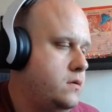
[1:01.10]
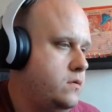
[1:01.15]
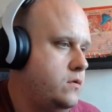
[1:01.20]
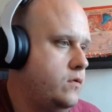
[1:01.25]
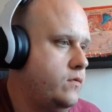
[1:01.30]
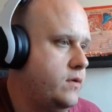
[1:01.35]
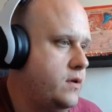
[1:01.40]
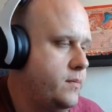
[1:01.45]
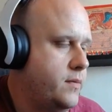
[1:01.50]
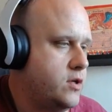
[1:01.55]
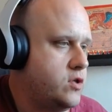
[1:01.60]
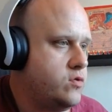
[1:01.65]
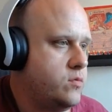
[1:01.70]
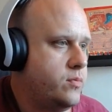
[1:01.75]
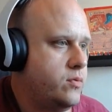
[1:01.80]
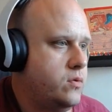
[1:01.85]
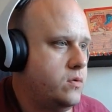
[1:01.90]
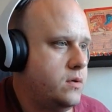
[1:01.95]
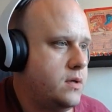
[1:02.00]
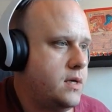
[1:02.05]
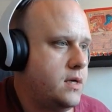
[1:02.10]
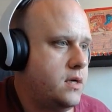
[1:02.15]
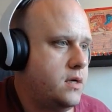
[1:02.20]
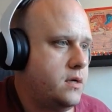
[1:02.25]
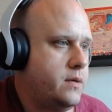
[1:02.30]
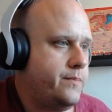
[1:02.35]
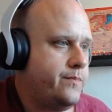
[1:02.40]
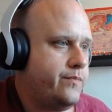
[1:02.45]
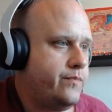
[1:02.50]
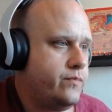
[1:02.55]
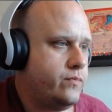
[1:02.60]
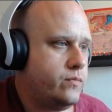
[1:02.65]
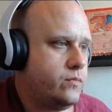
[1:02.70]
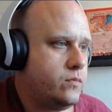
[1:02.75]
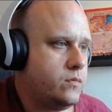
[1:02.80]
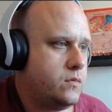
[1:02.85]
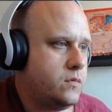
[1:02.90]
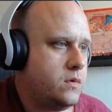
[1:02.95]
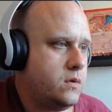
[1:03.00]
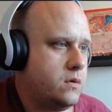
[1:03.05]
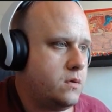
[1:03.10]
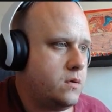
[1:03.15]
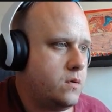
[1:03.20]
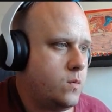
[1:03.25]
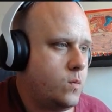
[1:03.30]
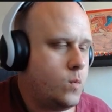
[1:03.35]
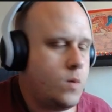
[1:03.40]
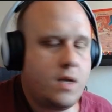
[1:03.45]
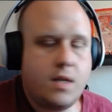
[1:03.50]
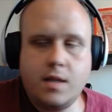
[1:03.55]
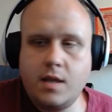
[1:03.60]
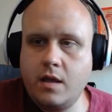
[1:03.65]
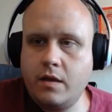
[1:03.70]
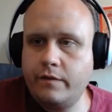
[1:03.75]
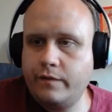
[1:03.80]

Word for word: not really much report. Um, when it